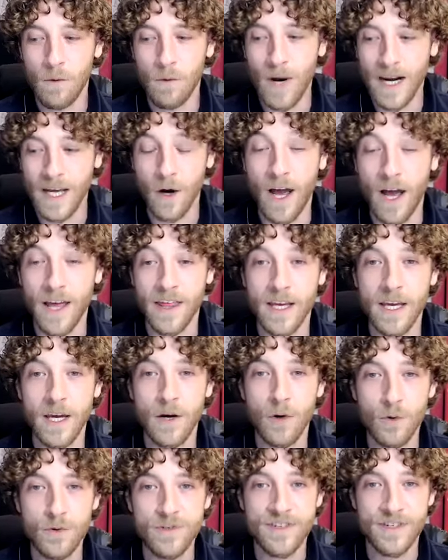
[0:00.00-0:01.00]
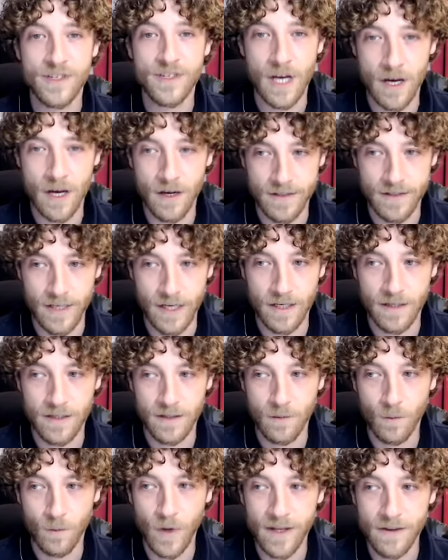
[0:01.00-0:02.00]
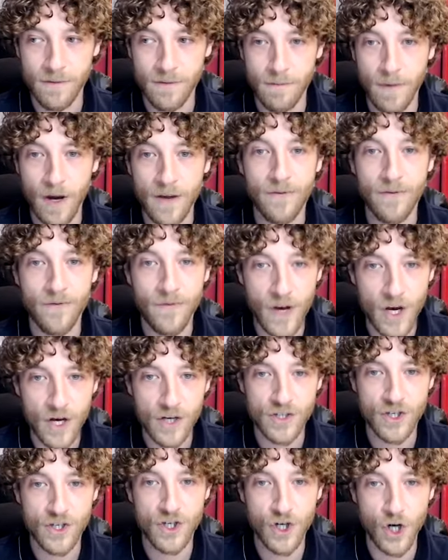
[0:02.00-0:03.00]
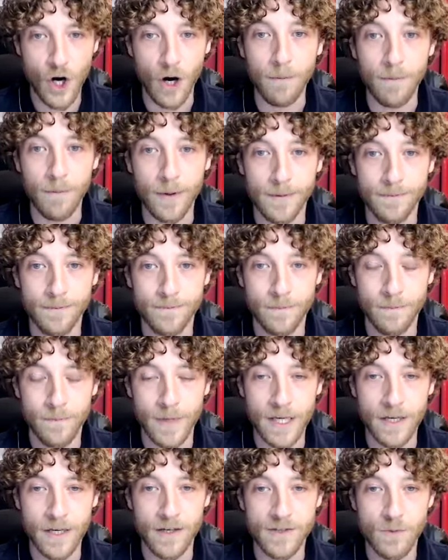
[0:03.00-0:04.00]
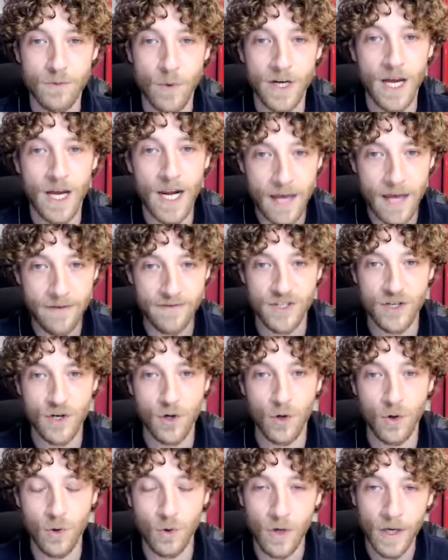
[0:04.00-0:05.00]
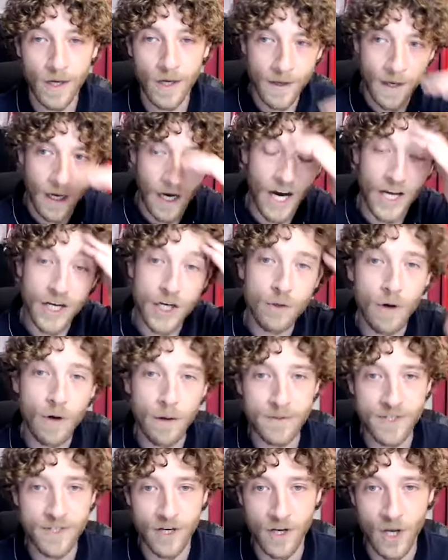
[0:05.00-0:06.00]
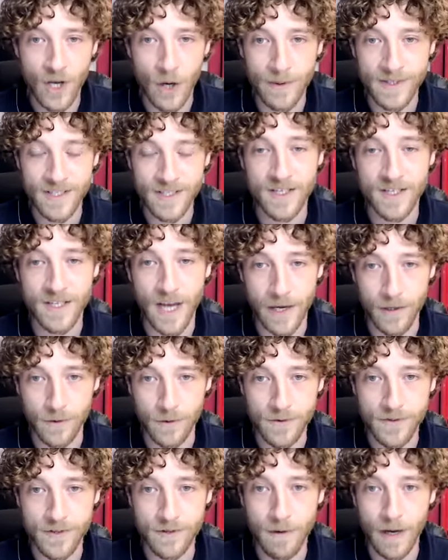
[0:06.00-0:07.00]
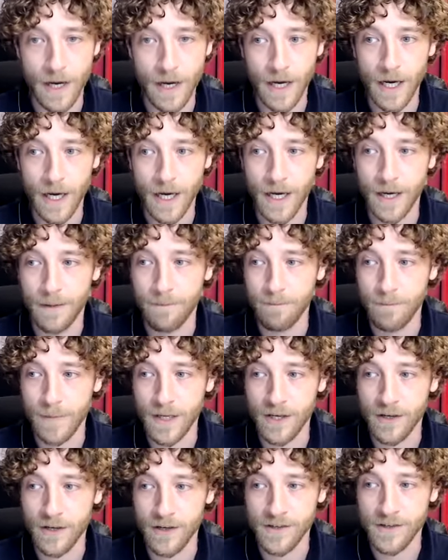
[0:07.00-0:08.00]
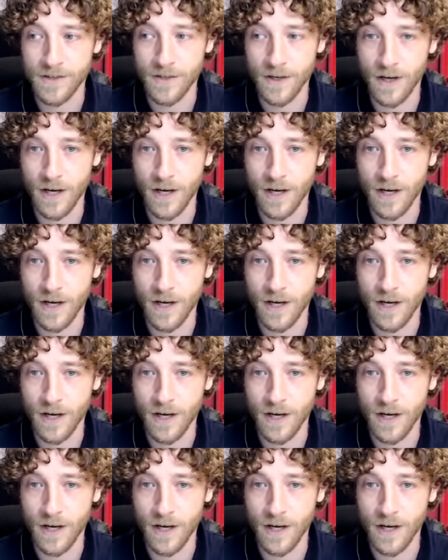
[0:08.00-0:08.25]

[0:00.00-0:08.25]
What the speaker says: Well, I think it all started with my first job, because when I left school, I knew I was going to go into sales because